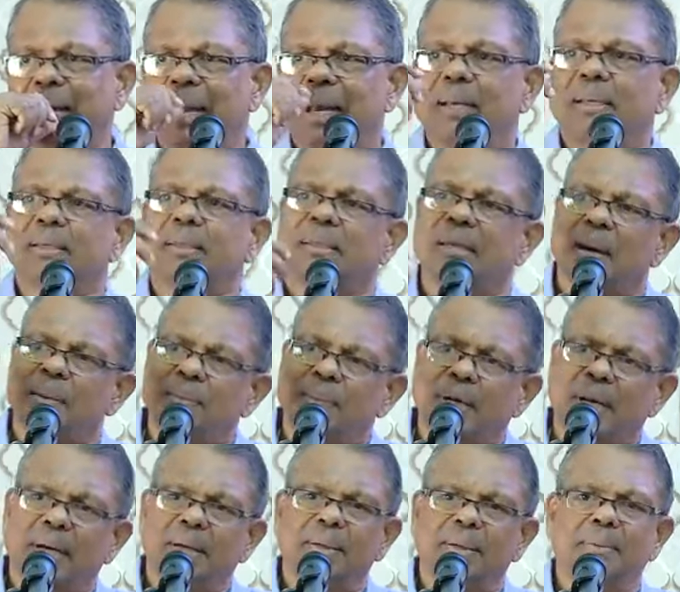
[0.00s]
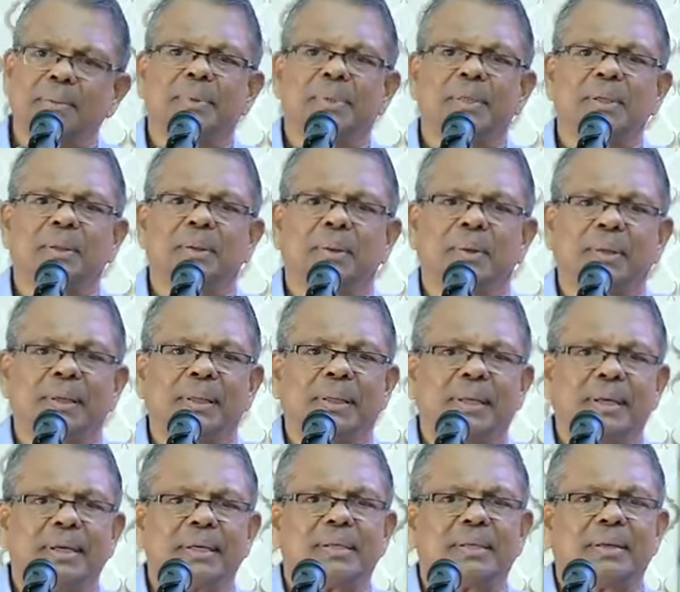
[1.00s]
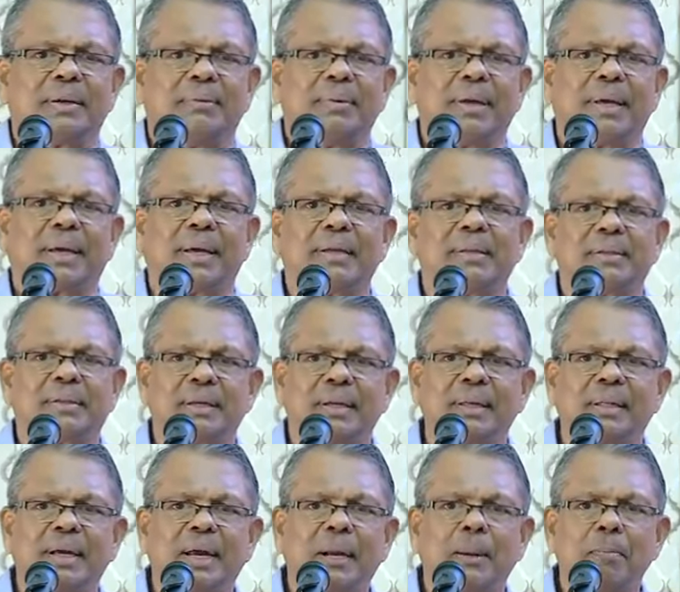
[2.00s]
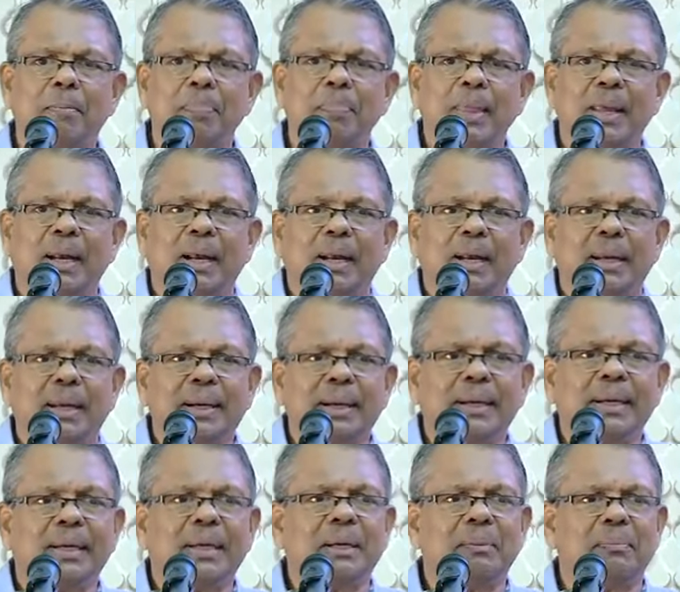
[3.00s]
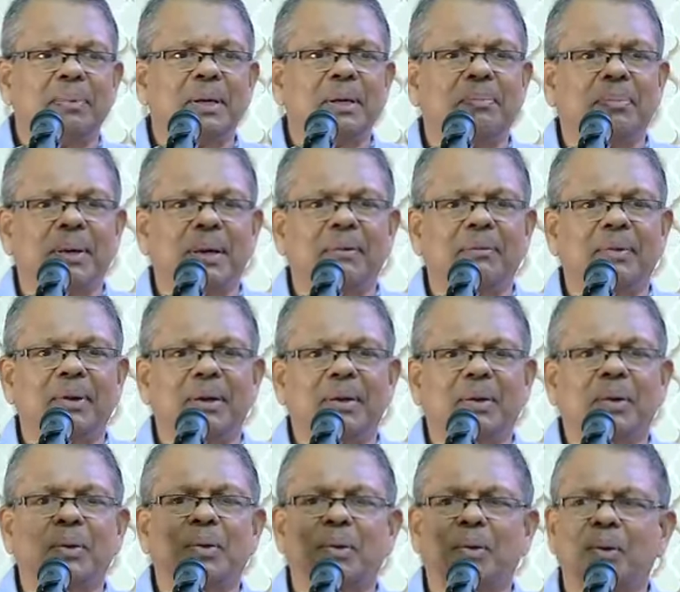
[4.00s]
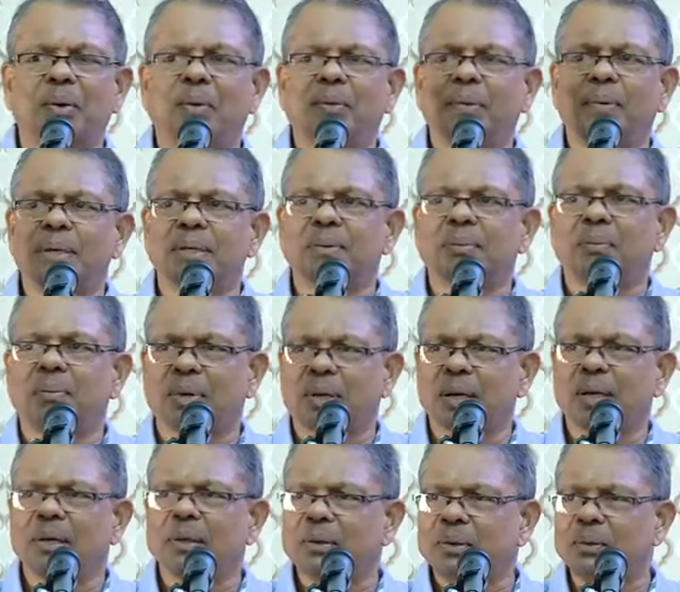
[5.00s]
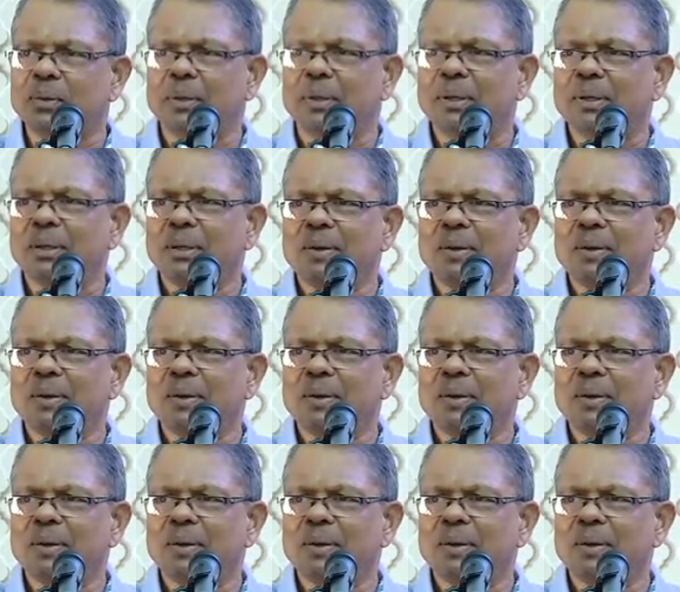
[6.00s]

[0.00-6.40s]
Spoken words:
And sometimes, in the history we can see that learned people were not always morally good.